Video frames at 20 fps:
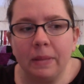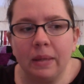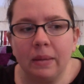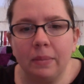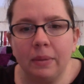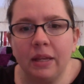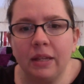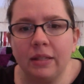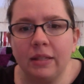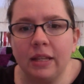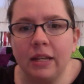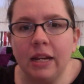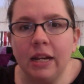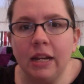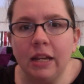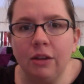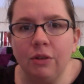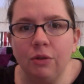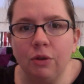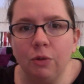because the
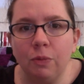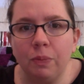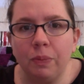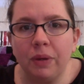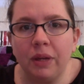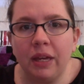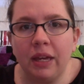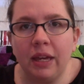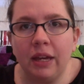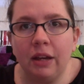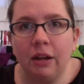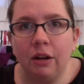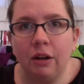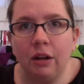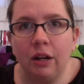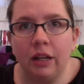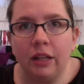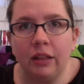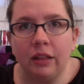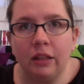knitting group here
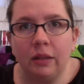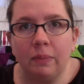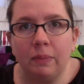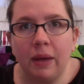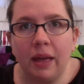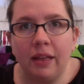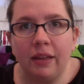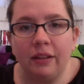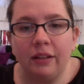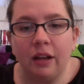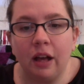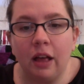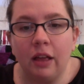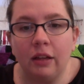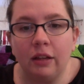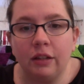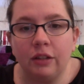in the Ballincollig